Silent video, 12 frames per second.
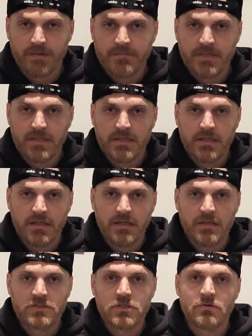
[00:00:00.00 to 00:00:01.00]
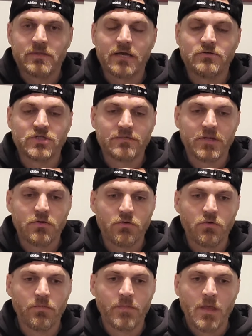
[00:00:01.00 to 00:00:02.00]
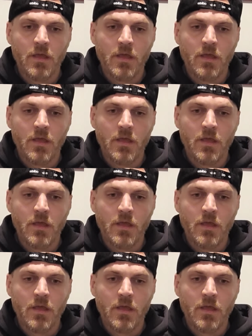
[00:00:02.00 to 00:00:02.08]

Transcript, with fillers: I mean, he he choked out Jimmy Crute.